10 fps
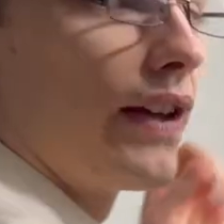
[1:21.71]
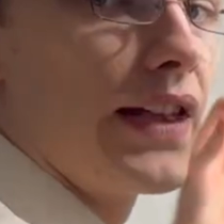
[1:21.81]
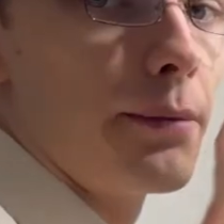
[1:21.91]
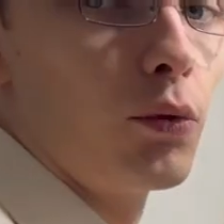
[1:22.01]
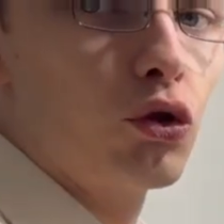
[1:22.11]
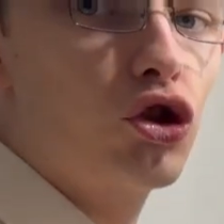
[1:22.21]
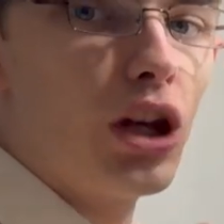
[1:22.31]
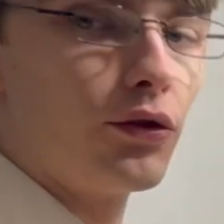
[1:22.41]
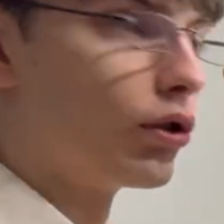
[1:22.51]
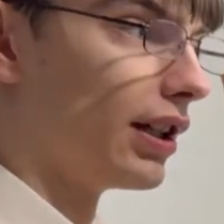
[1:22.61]
that more
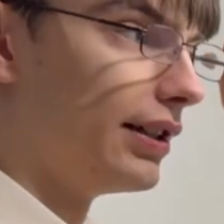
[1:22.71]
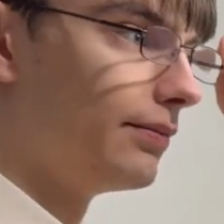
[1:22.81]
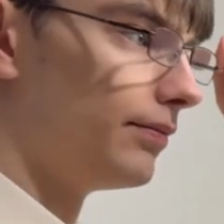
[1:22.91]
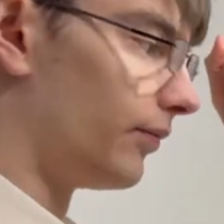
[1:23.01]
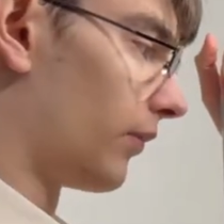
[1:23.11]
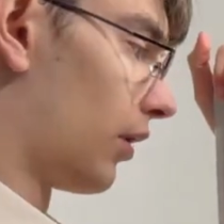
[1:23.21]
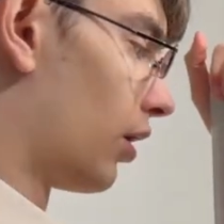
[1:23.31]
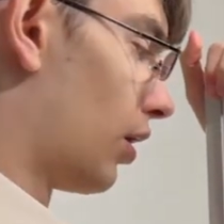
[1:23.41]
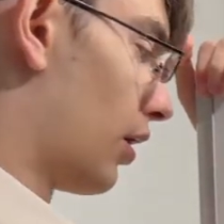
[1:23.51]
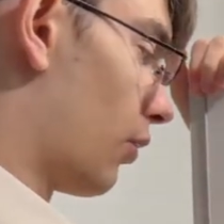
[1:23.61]
generally,
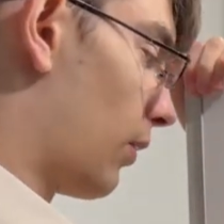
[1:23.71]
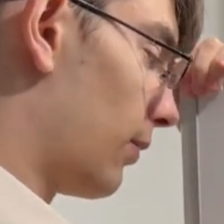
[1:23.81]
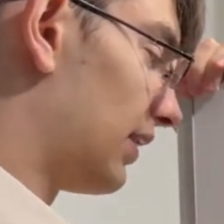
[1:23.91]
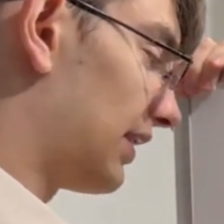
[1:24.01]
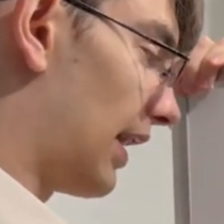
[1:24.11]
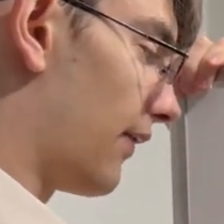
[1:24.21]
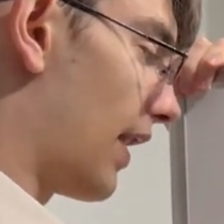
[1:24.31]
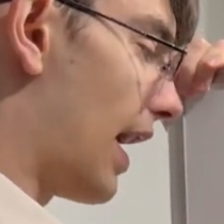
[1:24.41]
we would say that